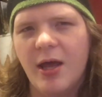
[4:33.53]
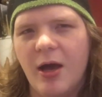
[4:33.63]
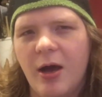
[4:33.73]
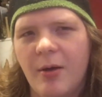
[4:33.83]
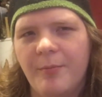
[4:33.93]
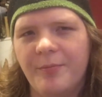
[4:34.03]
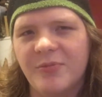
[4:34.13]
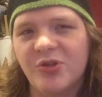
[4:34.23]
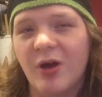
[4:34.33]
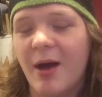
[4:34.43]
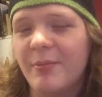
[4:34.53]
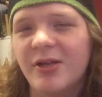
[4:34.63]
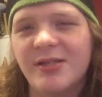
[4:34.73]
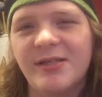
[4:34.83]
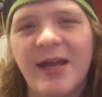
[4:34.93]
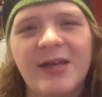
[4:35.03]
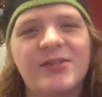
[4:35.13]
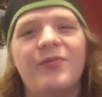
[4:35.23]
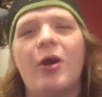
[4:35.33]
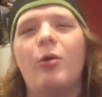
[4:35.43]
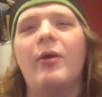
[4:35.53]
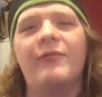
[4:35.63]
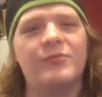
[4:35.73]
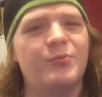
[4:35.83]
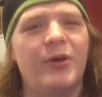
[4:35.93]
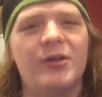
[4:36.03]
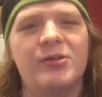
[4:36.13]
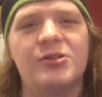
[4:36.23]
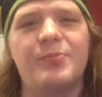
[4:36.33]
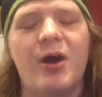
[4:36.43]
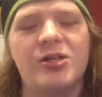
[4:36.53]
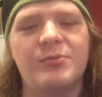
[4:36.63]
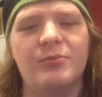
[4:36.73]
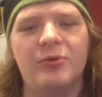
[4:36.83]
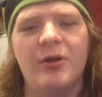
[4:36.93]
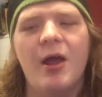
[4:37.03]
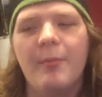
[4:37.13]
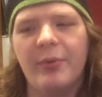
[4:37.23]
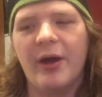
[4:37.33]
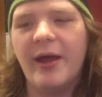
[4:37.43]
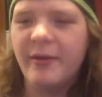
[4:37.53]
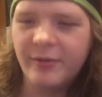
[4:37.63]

So I'm going to stay as far away from spoilers as possible, but